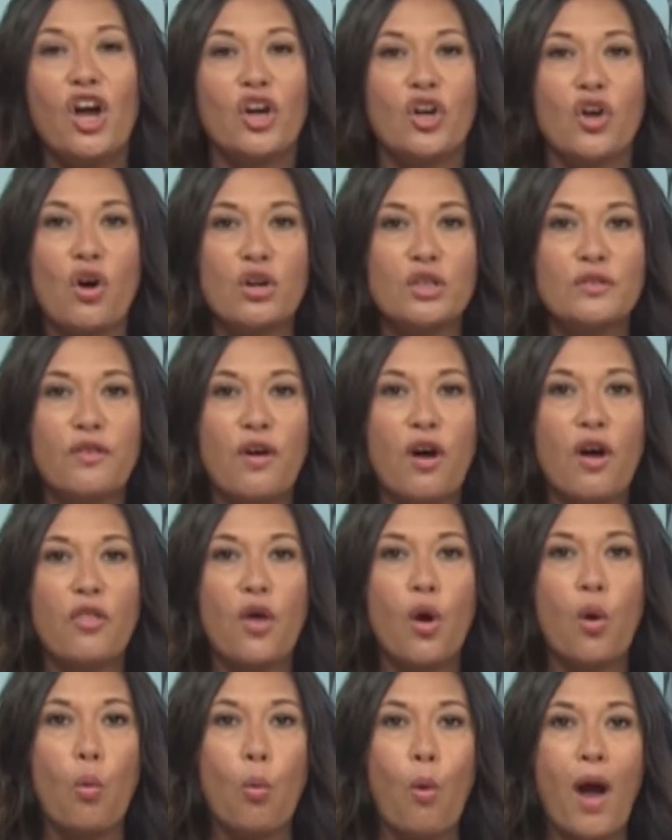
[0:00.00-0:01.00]

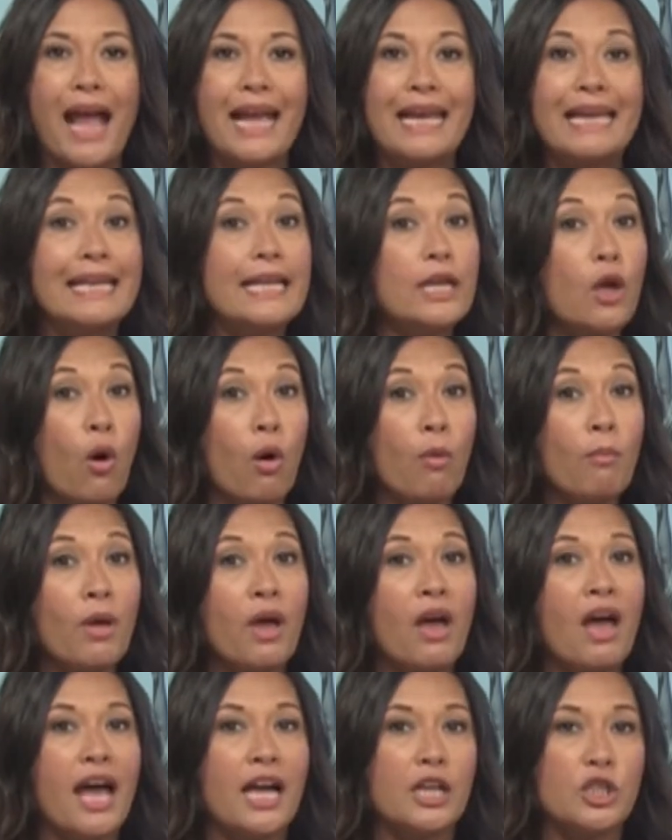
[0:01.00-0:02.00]
Godfather Wang Liang,
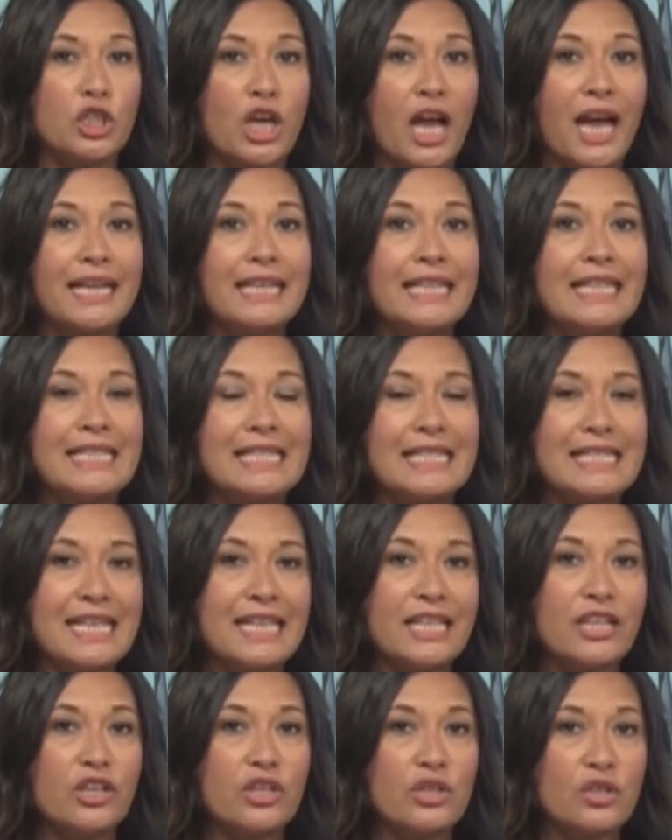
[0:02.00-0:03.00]
a Chinese
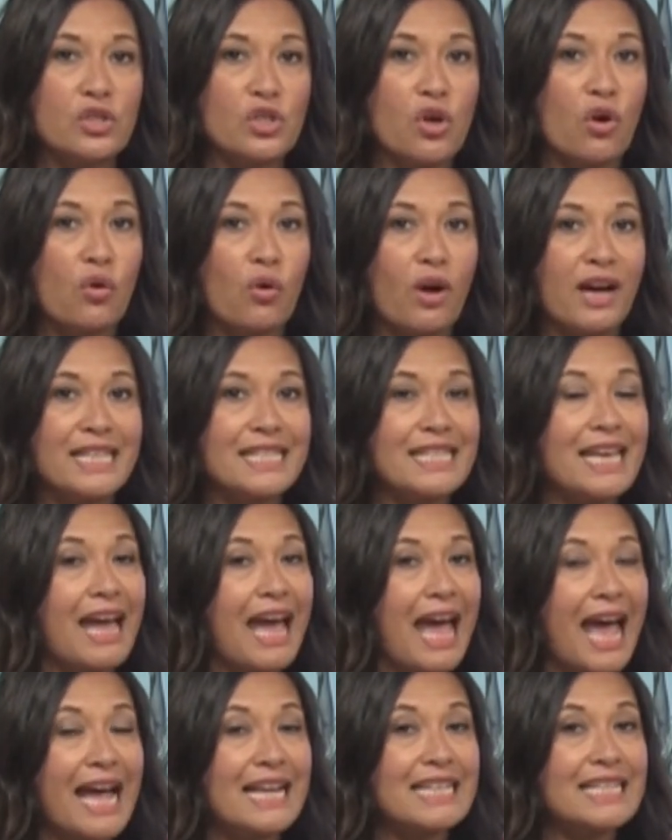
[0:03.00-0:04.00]
singer, songwriter,
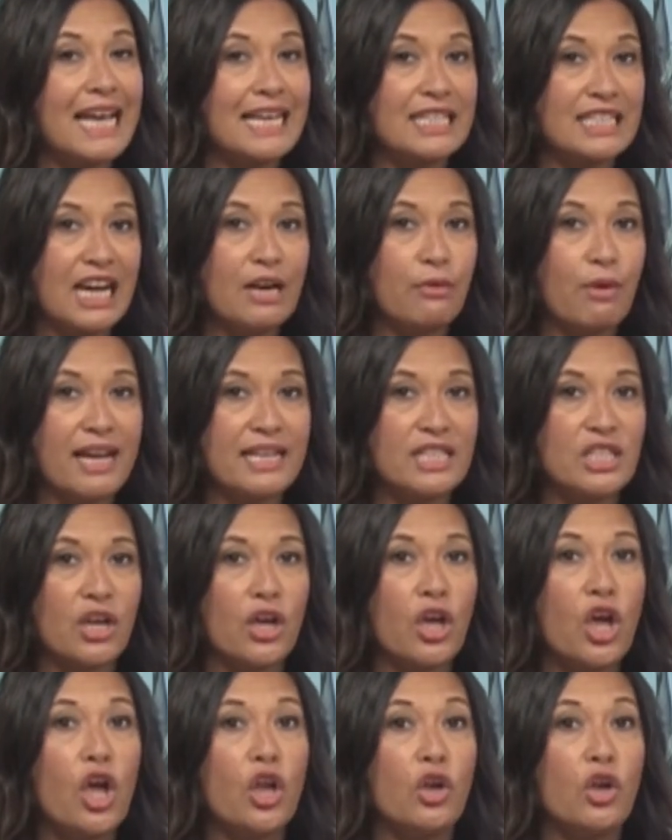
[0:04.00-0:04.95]
actor and director,